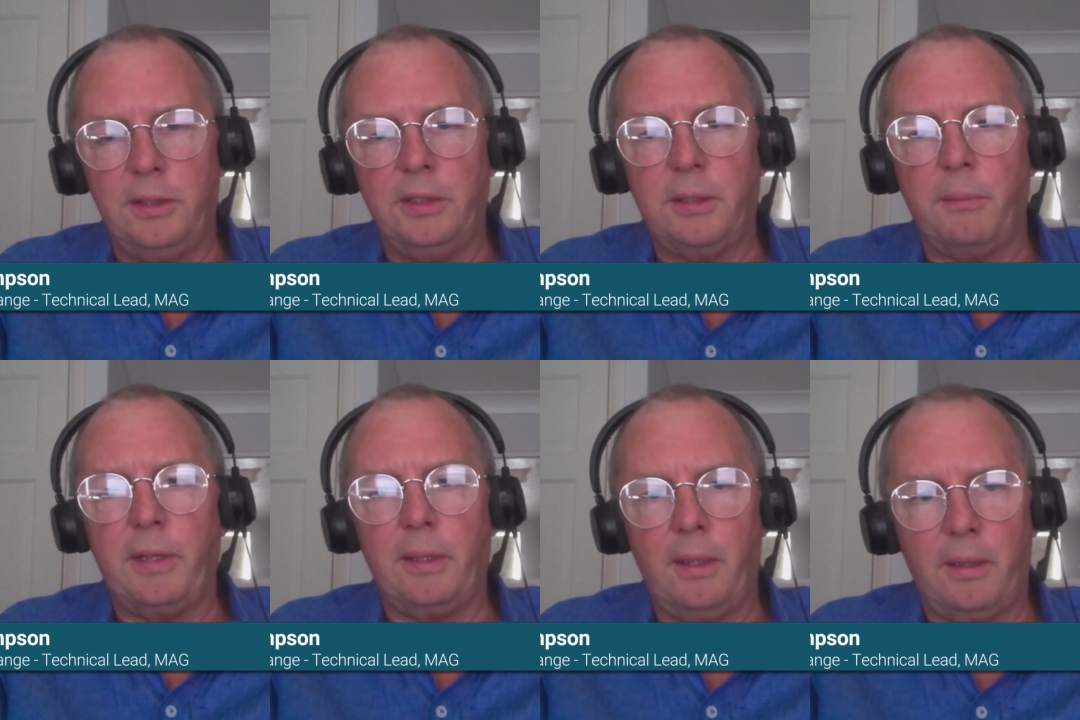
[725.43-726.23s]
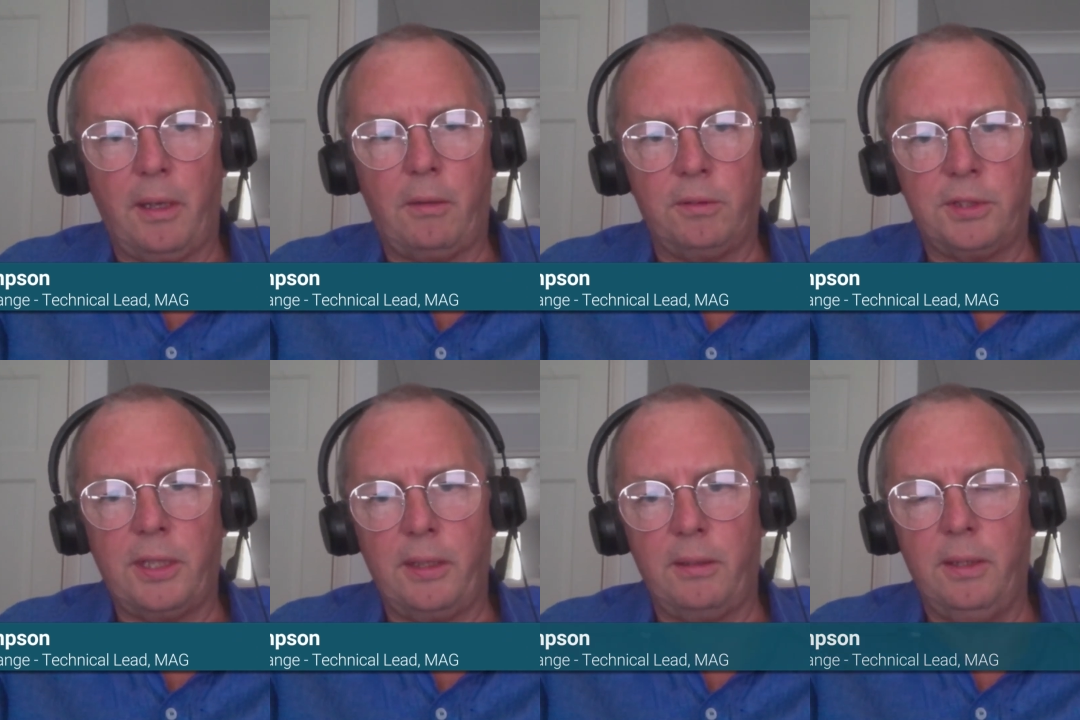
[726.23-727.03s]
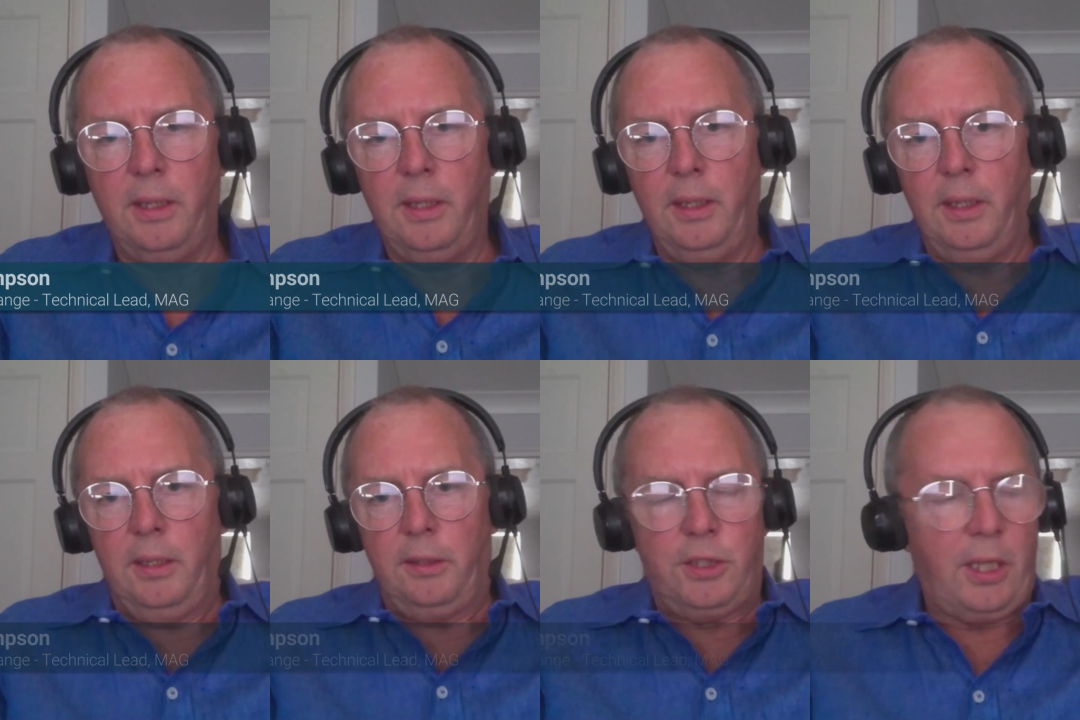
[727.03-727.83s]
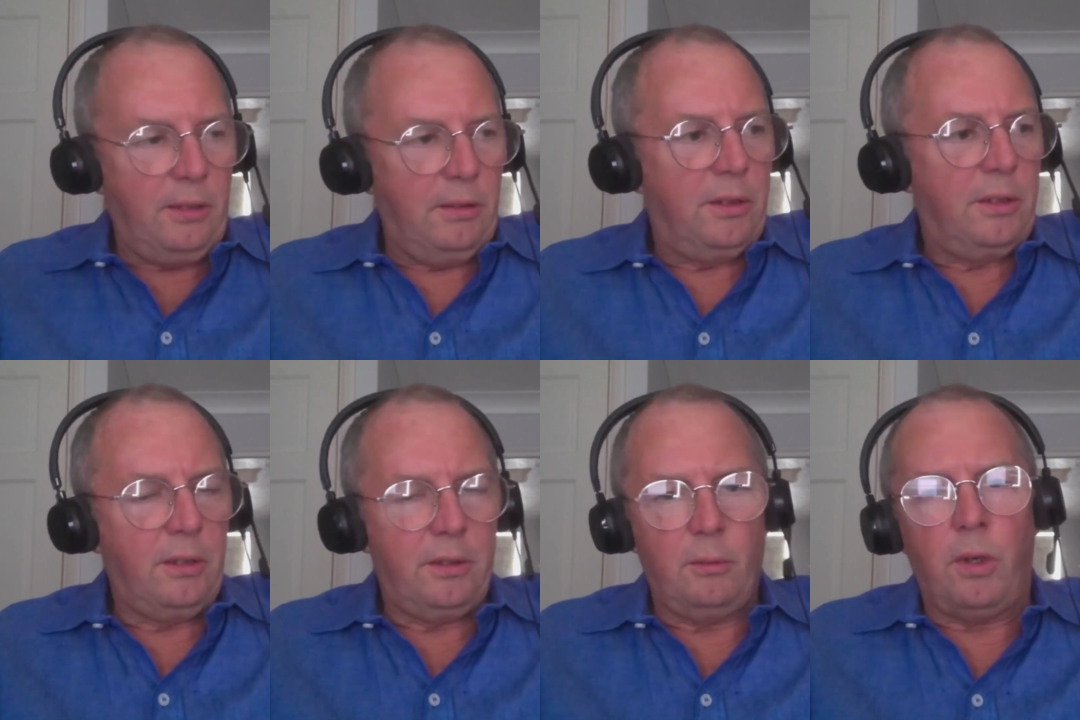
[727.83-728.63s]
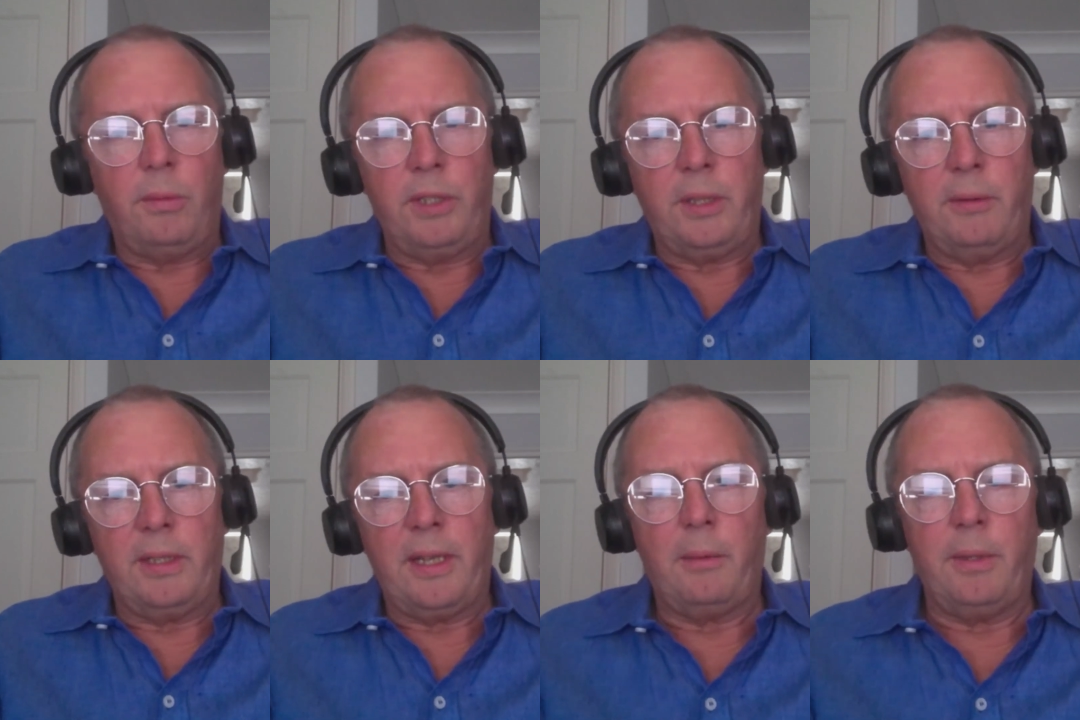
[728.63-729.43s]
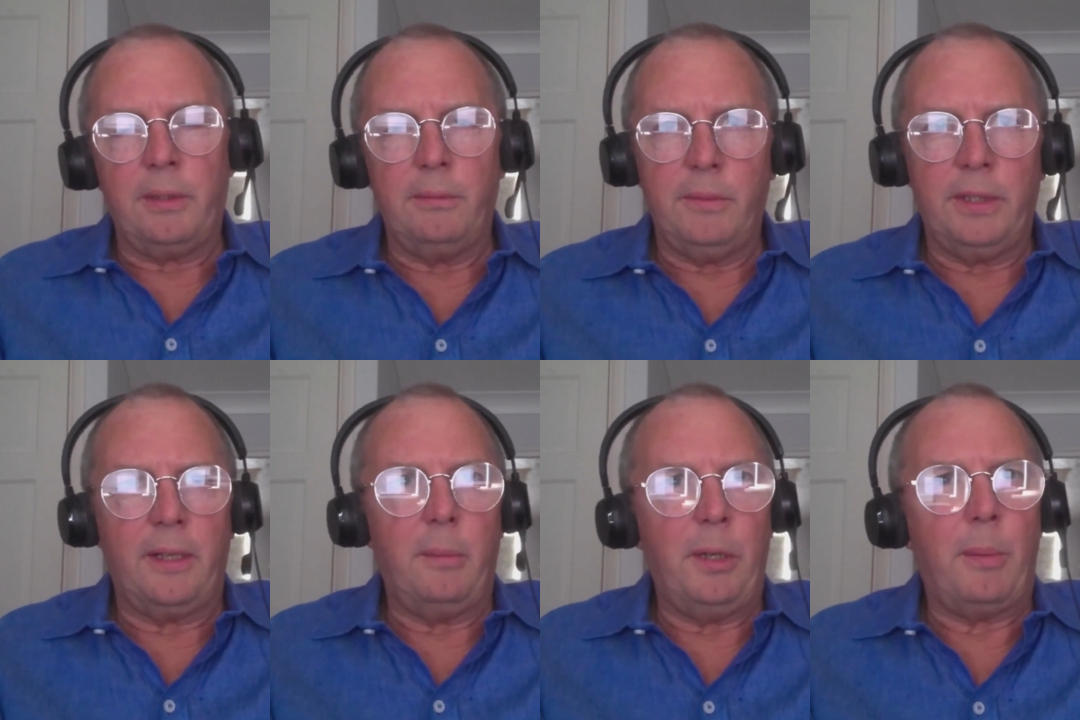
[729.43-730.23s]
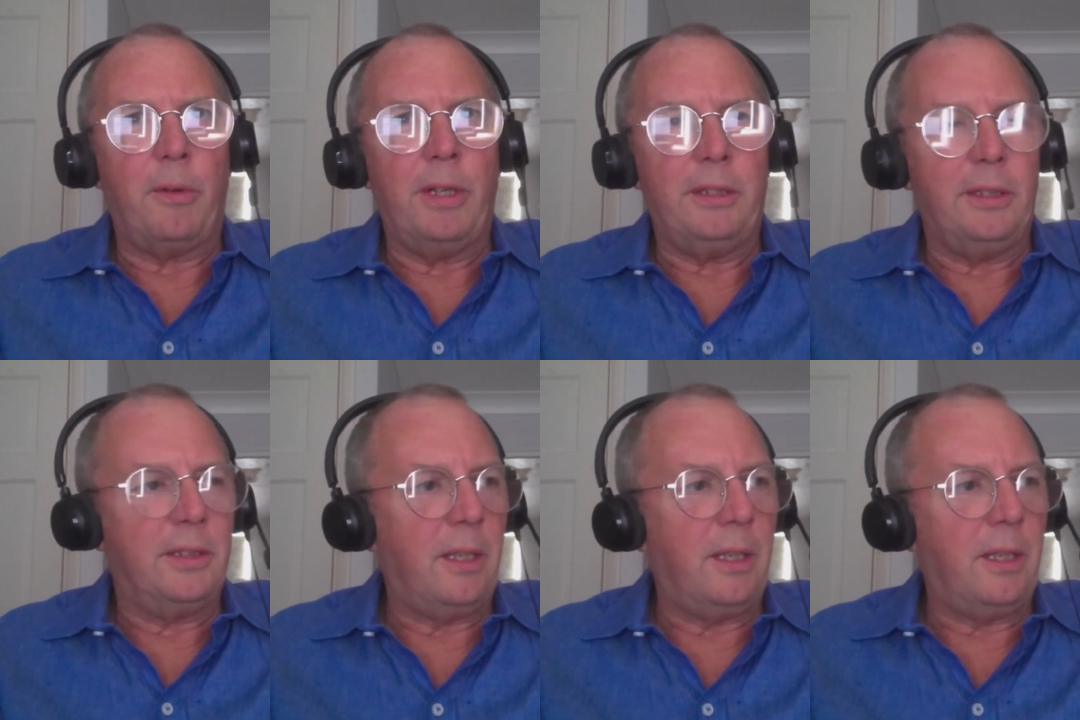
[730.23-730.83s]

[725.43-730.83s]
This is something, a wholesale change to what we're doing and how we're going to be operating.